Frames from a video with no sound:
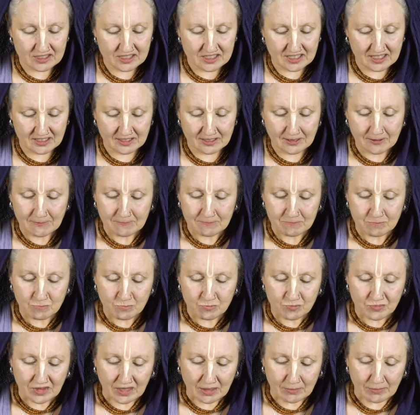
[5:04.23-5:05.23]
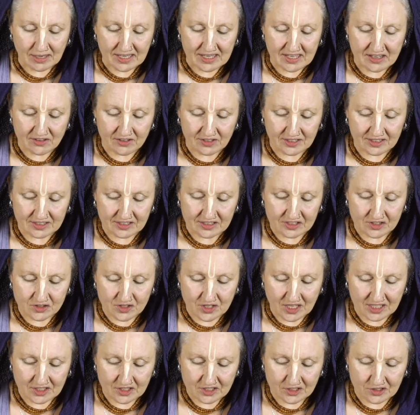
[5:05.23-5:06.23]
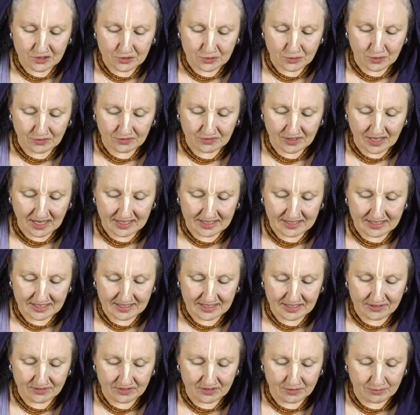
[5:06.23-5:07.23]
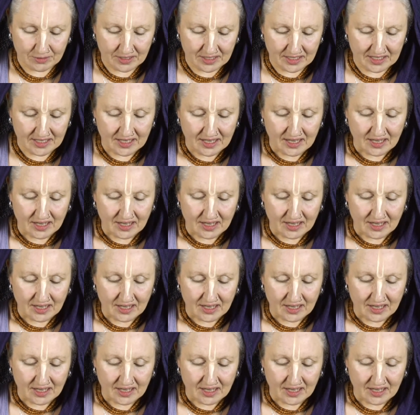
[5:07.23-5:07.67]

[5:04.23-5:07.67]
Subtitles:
said, "By hearing the instructions you have kindly given me